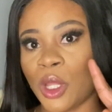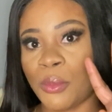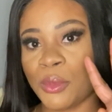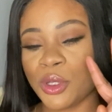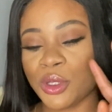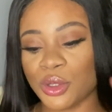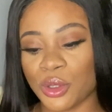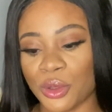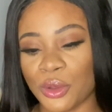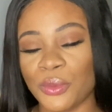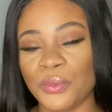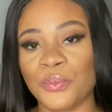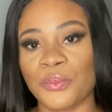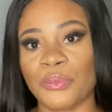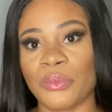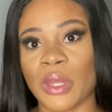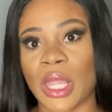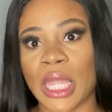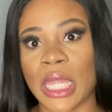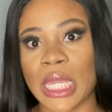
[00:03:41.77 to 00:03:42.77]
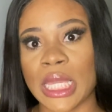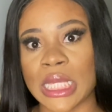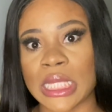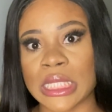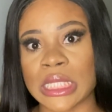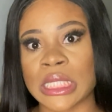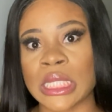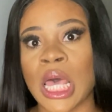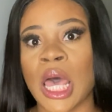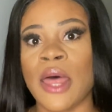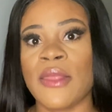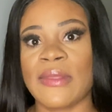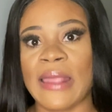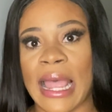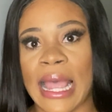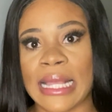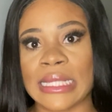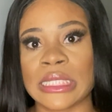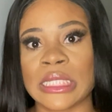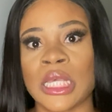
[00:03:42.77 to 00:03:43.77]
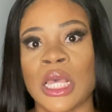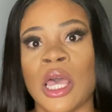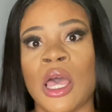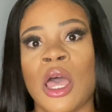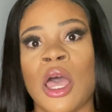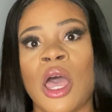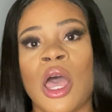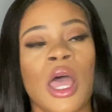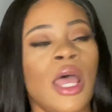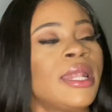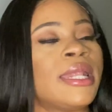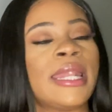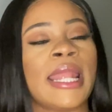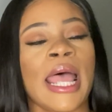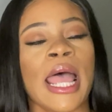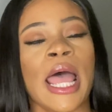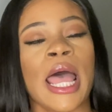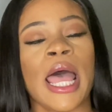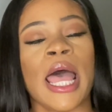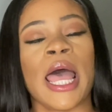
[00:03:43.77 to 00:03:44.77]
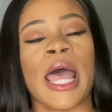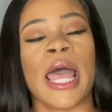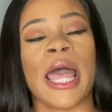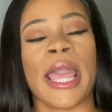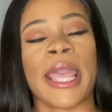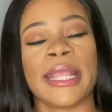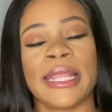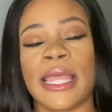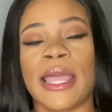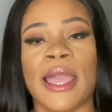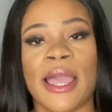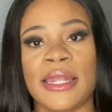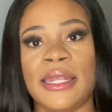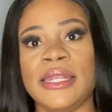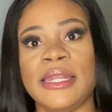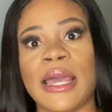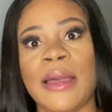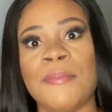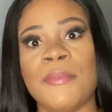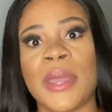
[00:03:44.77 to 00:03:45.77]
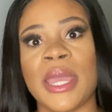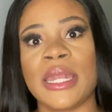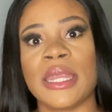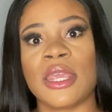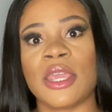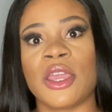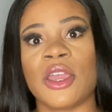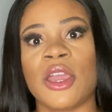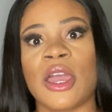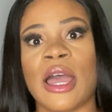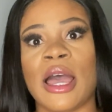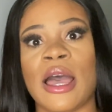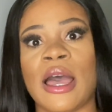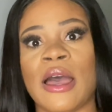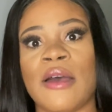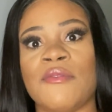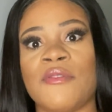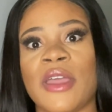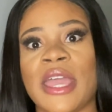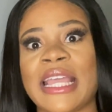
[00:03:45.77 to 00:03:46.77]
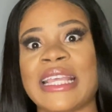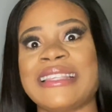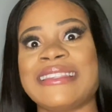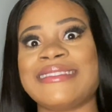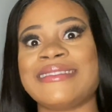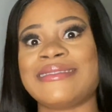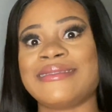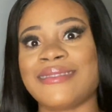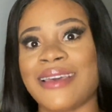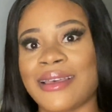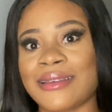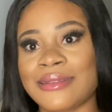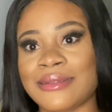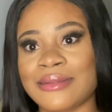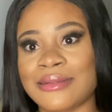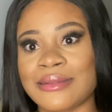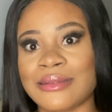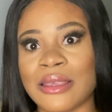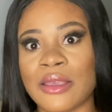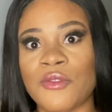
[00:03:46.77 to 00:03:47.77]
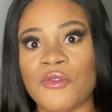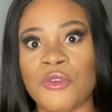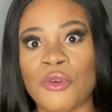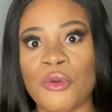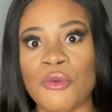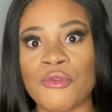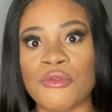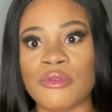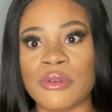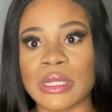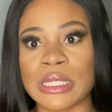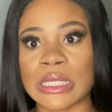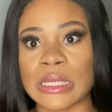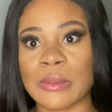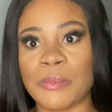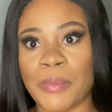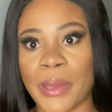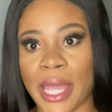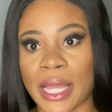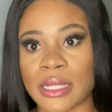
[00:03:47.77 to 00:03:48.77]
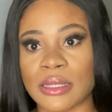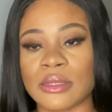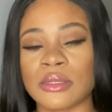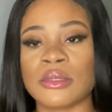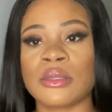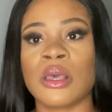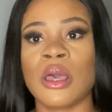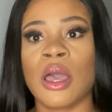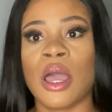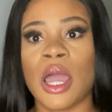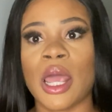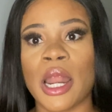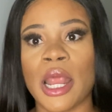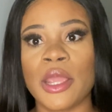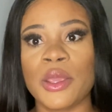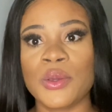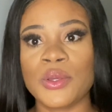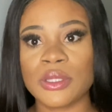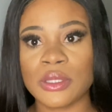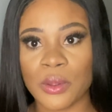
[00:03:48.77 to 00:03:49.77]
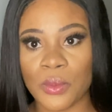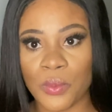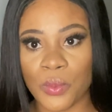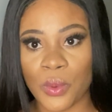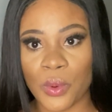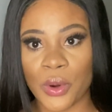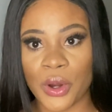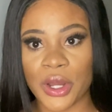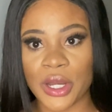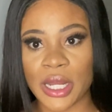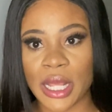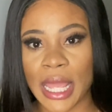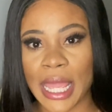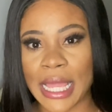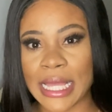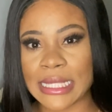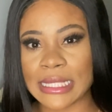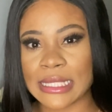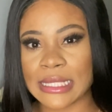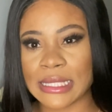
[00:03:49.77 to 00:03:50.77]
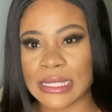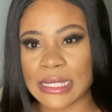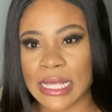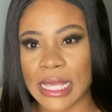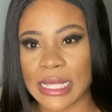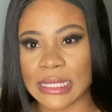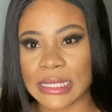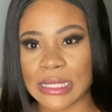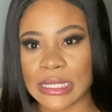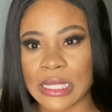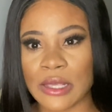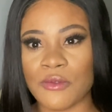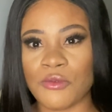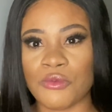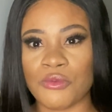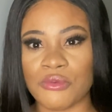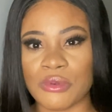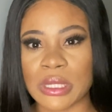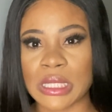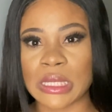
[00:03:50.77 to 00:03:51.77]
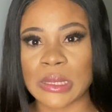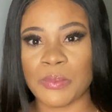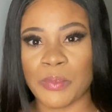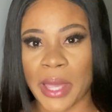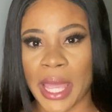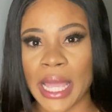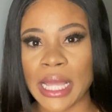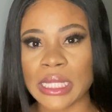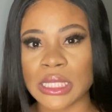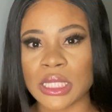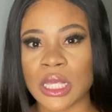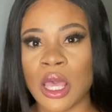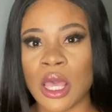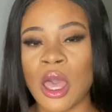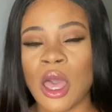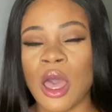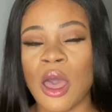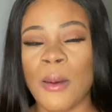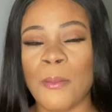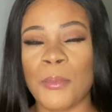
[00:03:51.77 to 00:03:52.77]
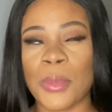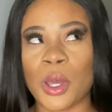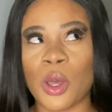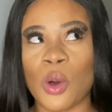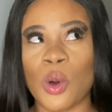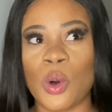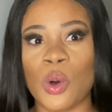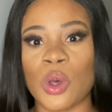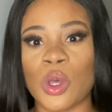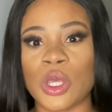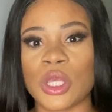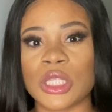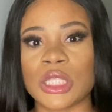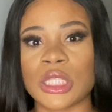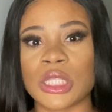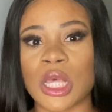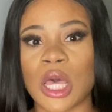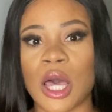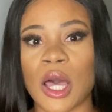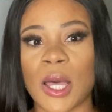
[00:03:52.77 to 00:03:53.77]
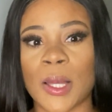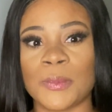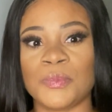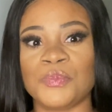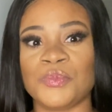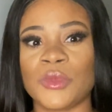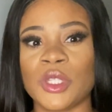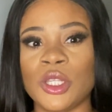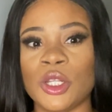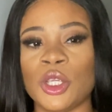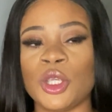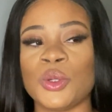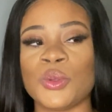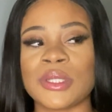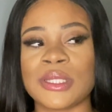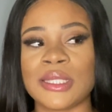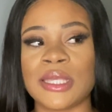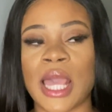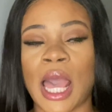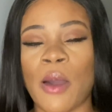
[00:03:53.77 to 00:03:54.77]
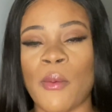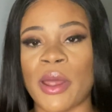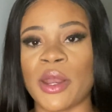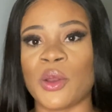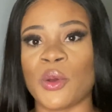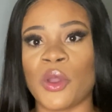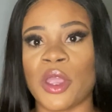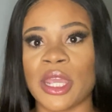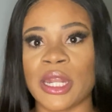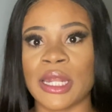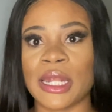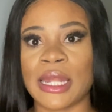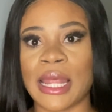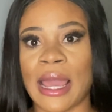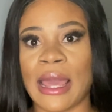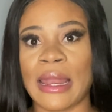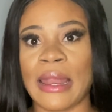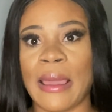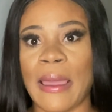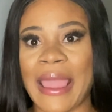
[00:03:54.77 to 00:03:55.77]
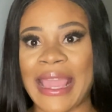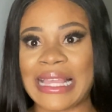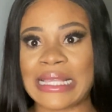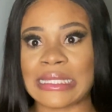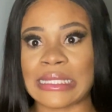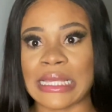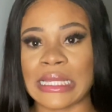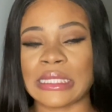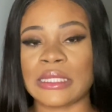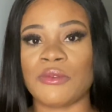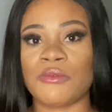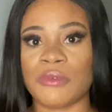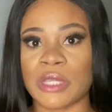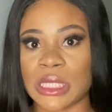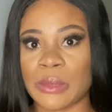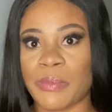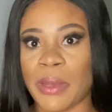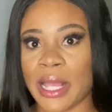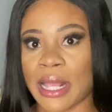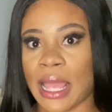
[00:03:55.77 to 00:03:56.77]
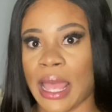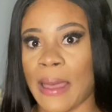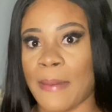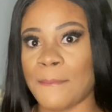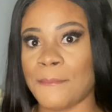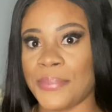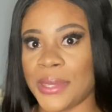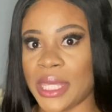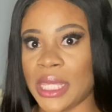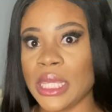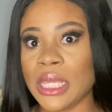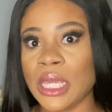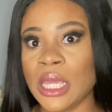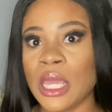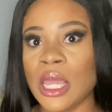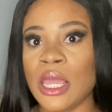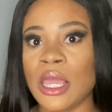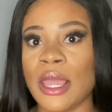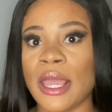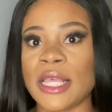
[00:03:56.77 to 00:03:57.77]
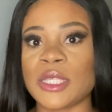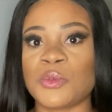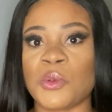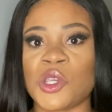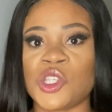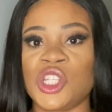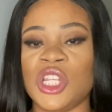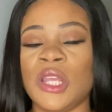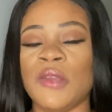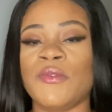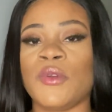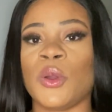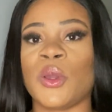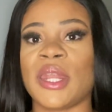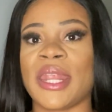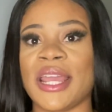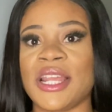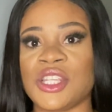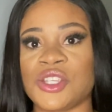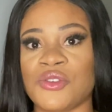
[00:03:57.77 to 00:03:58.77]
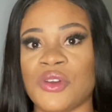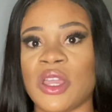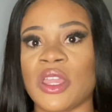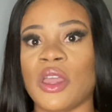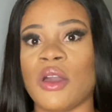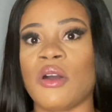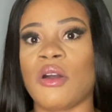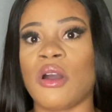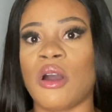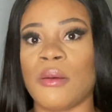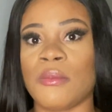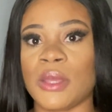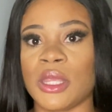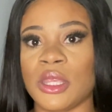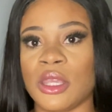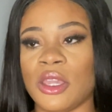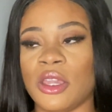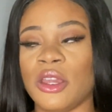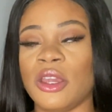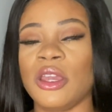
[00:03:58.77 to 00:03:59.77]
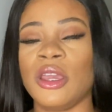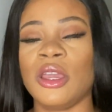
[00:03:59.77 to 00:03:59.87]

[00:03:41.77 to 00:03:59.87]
2 is that the Canadian men here have excessive respect, and I use the word excessive respect because you know, you'd see how annoying that excessive respect can be, especially if you're a Nigerian girl coming here.